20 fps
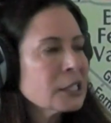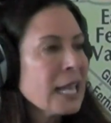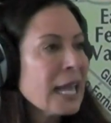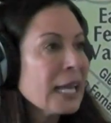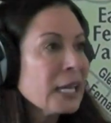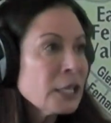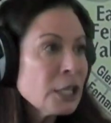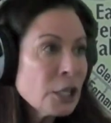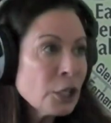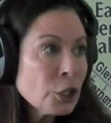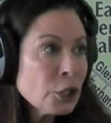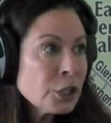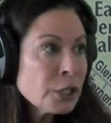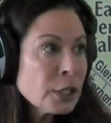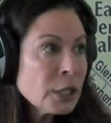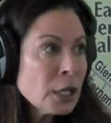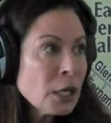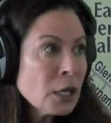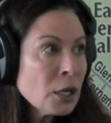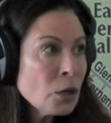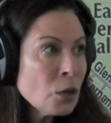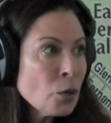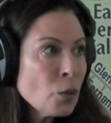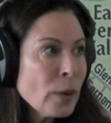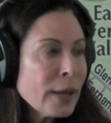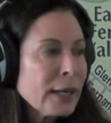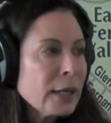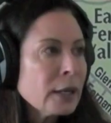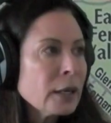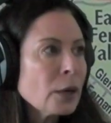10 years ago,
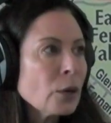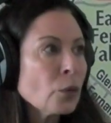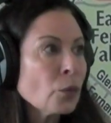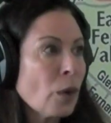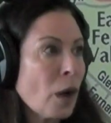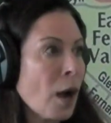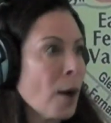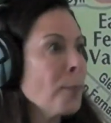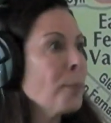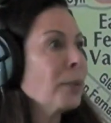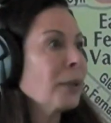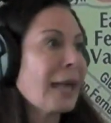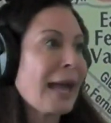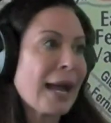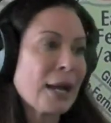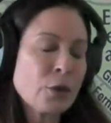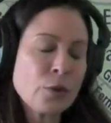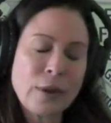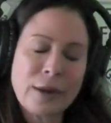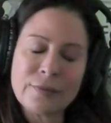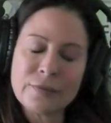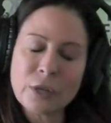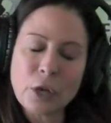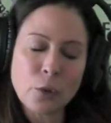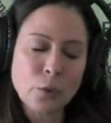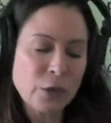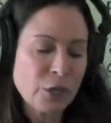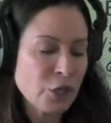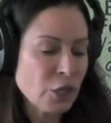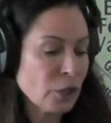when Rob Black, who I have
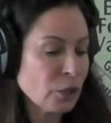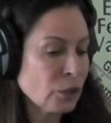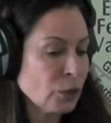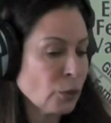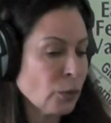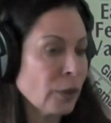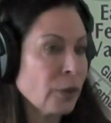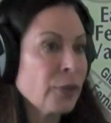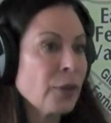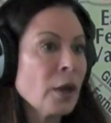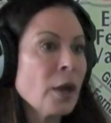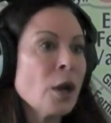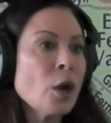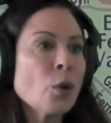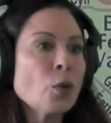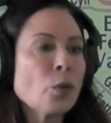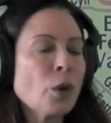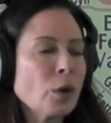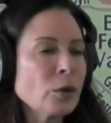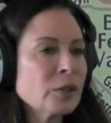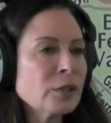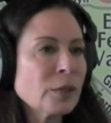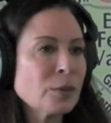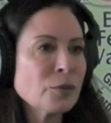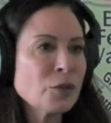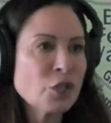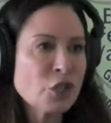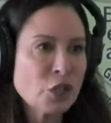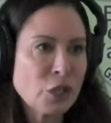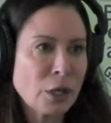no issues with, wrote
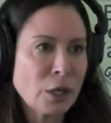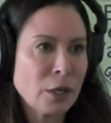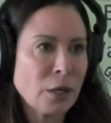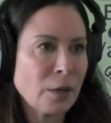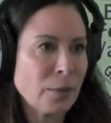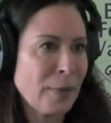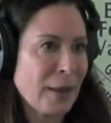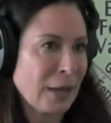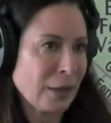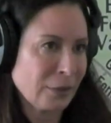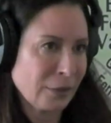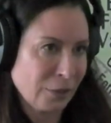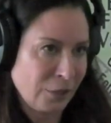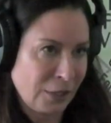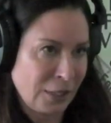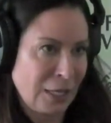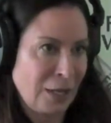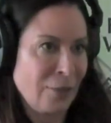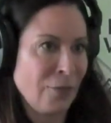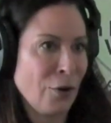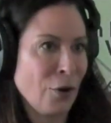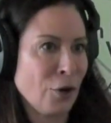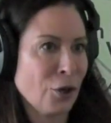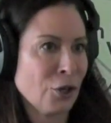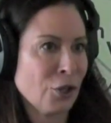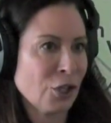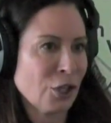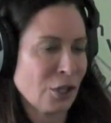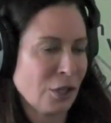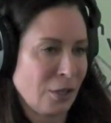some shit about Steve
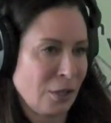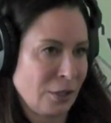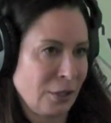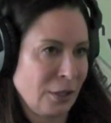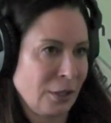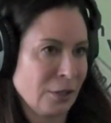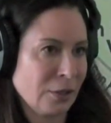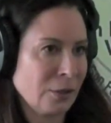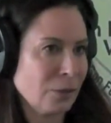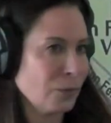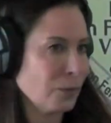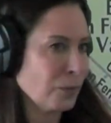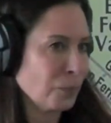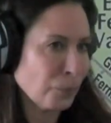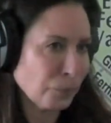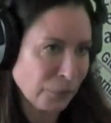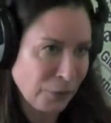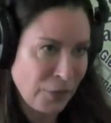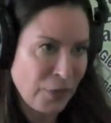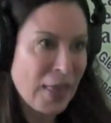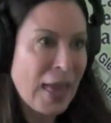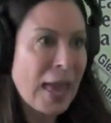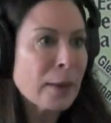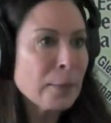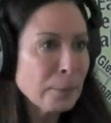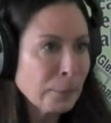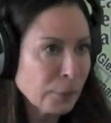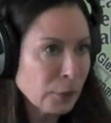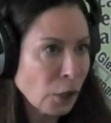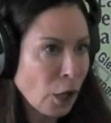Hirsch on his
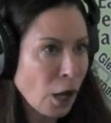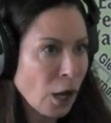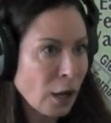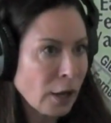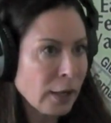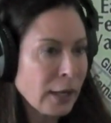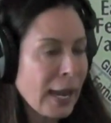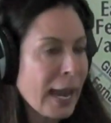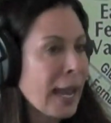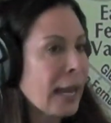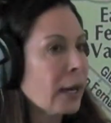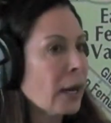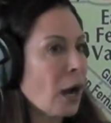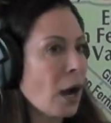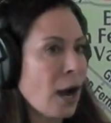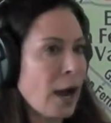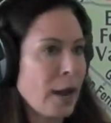then blog, and